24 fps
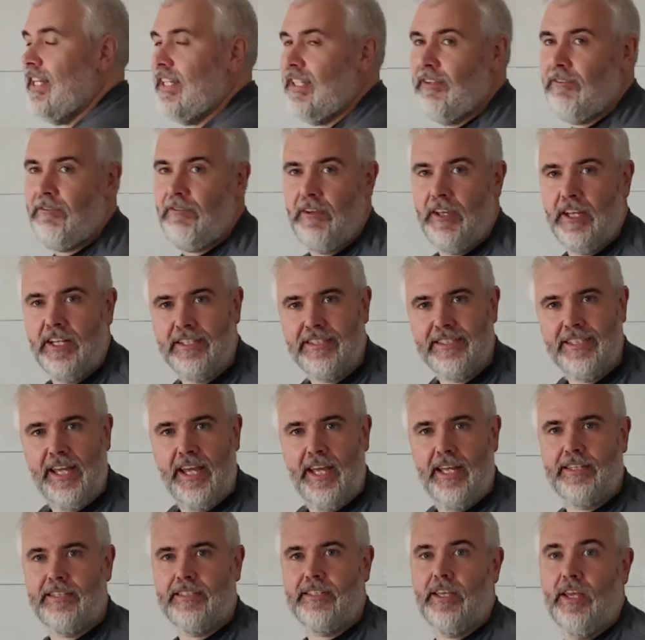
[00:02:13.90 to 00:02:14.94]
To fix
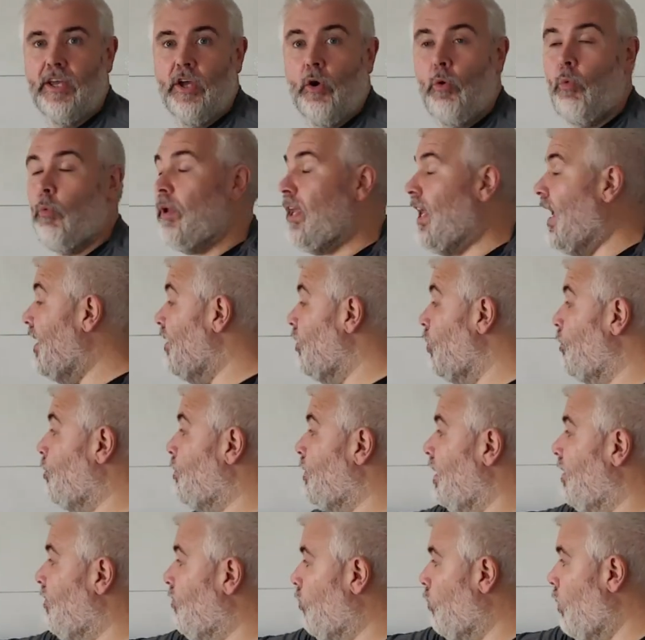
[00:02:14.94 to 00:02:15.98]
that, we end
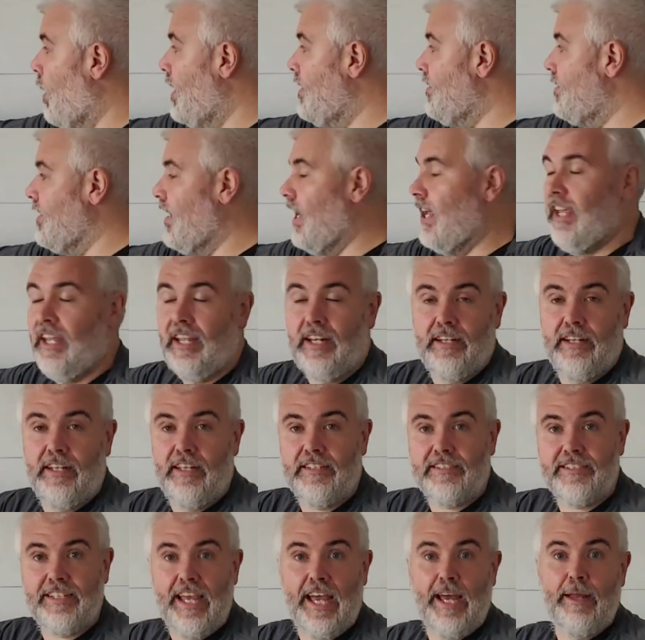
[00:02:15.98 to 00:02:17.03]
up differentiating
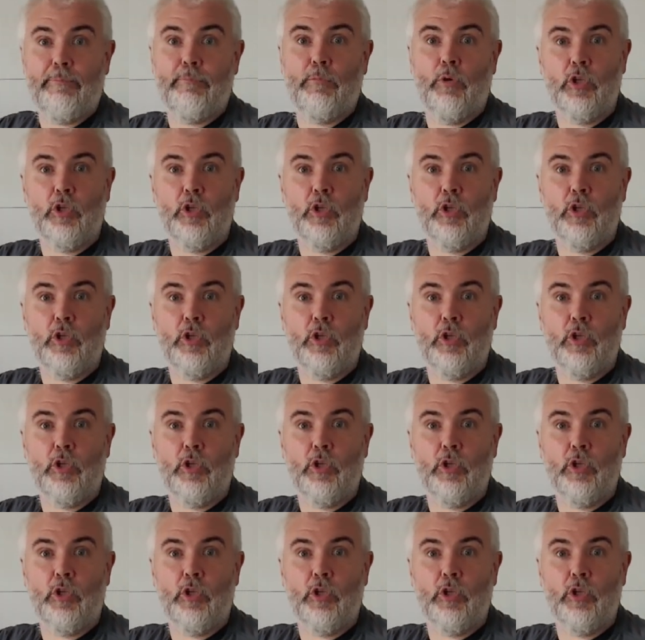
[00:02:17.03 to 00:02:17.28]
this and